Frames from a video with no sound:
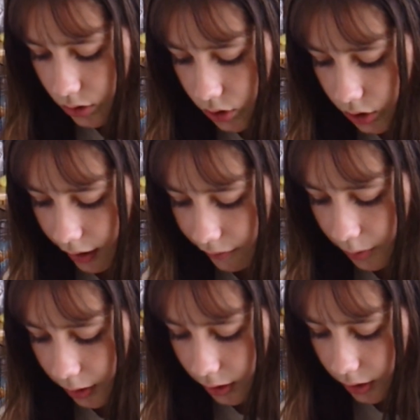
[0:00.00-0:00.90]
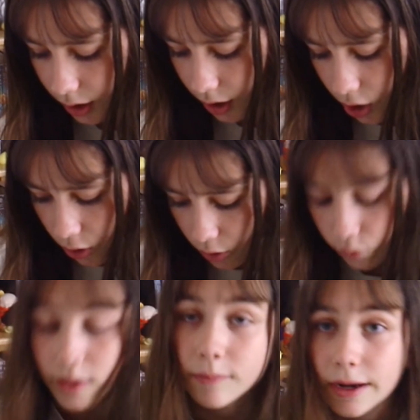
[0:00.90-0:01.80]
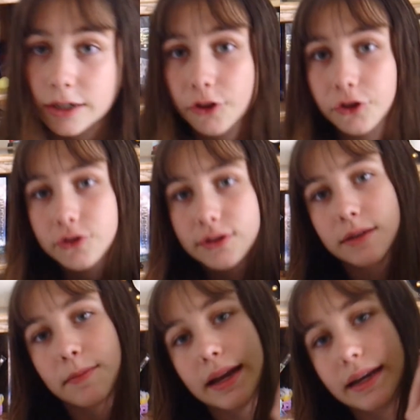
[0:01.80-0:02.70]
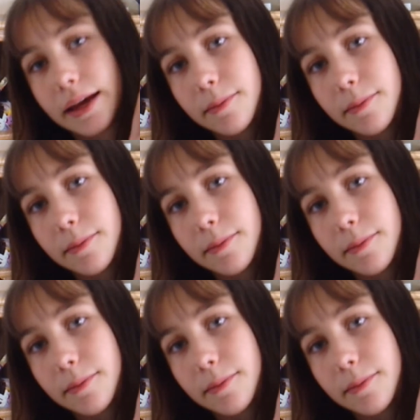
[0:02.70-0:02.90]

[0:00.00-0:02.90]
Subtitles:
do you have a book written by an author using a pen name?